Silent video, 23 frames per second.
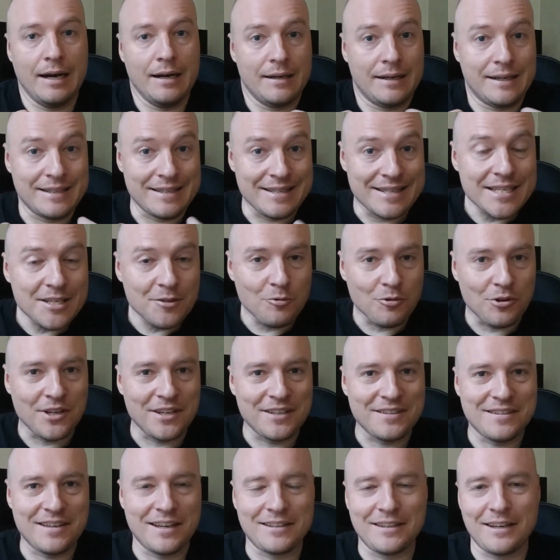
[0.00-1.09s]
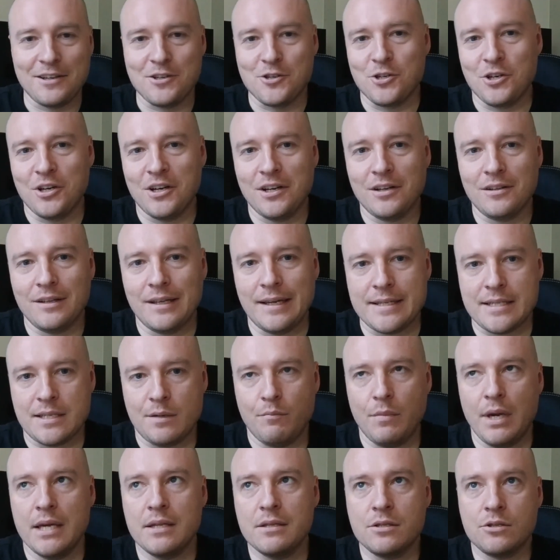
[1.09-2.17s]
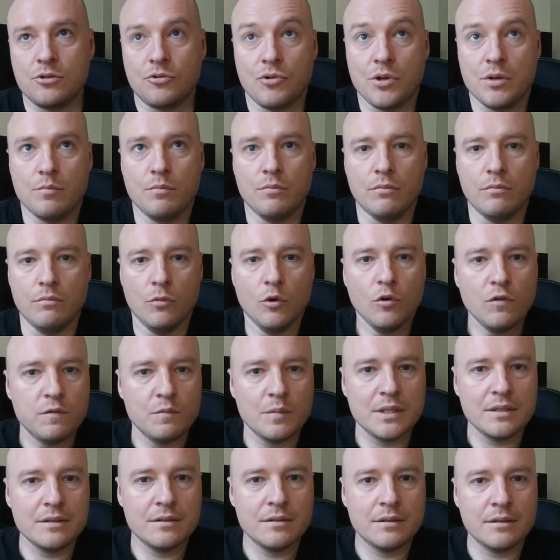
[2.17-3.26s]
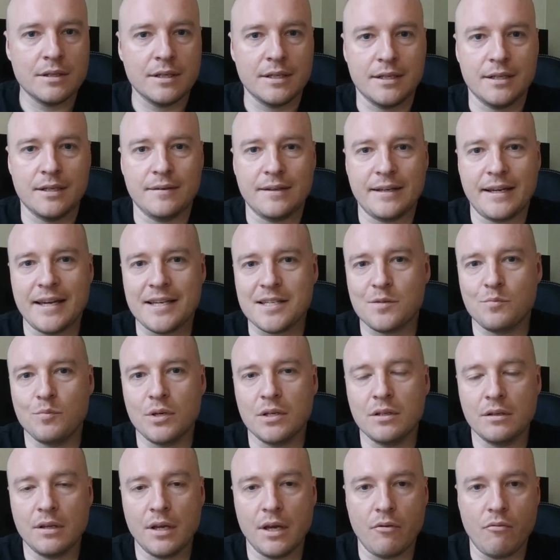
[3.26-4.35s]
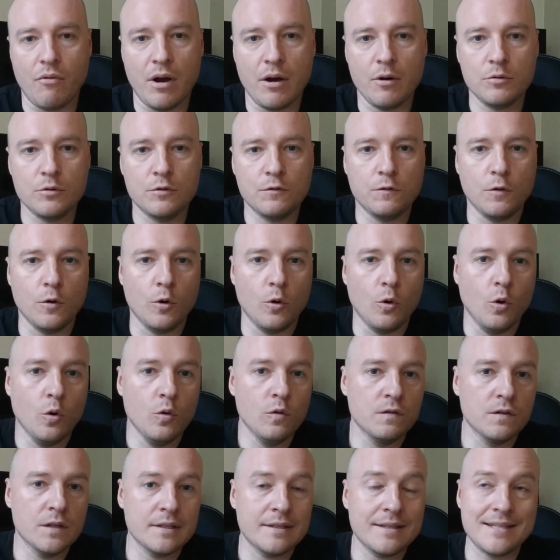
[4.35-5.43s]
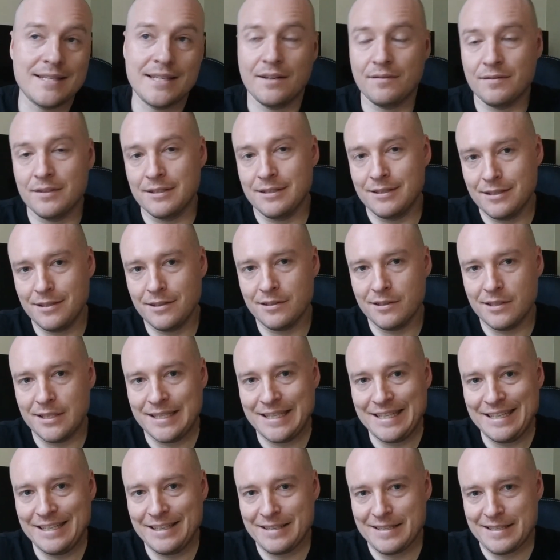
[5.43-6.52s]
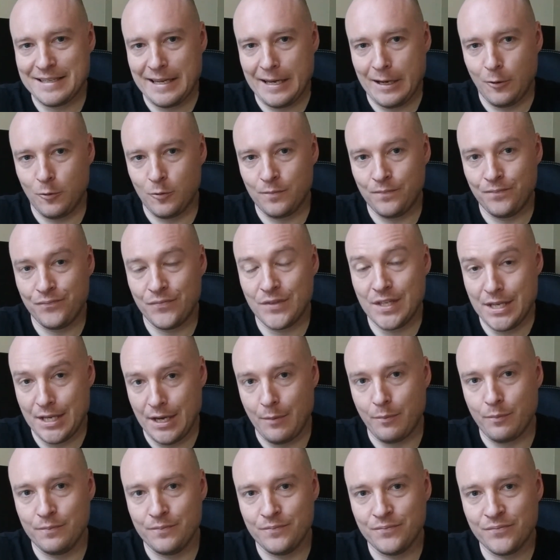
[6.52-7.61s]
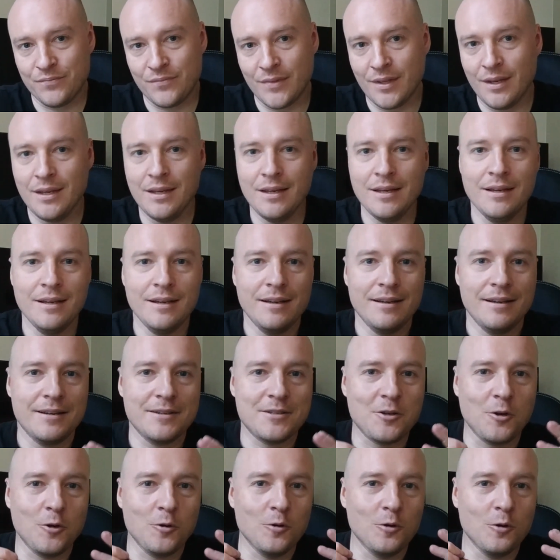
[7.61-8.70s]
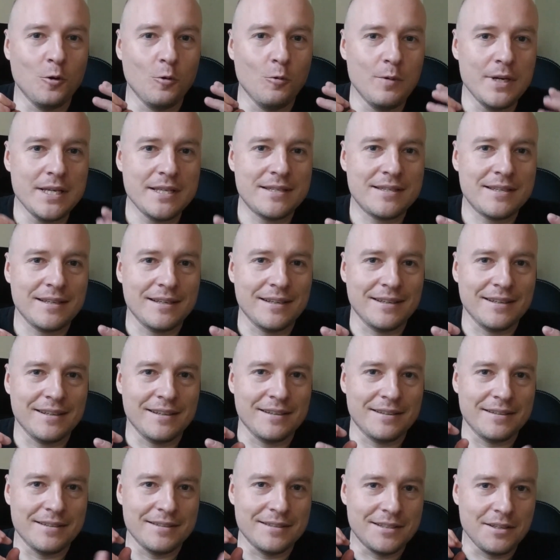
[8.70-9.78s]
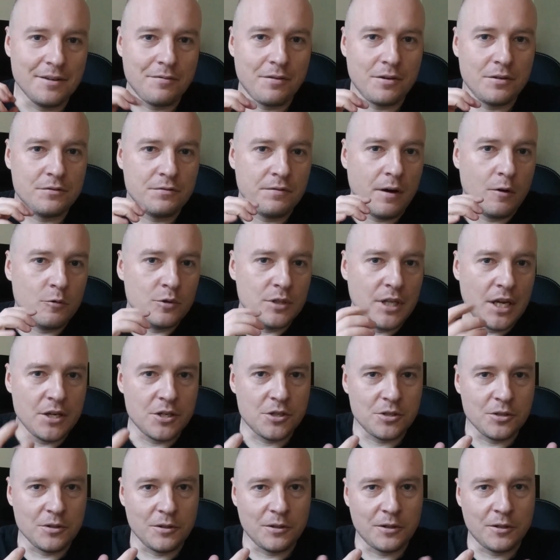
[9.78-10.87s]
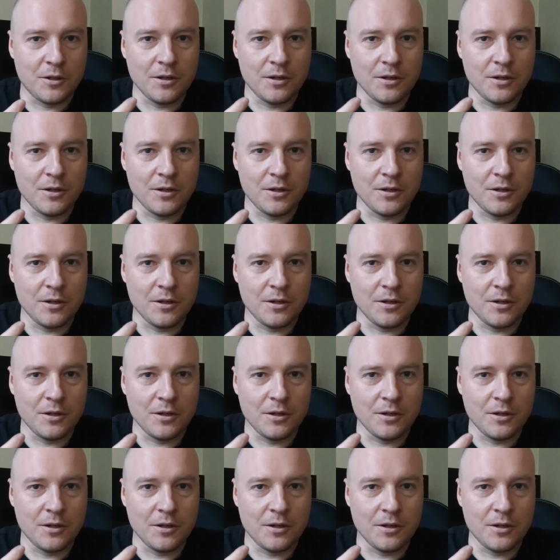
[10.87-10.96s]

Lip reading: considering that Agile as a mainstream movement has been around for over 17 years now. Yeah. So with different foundational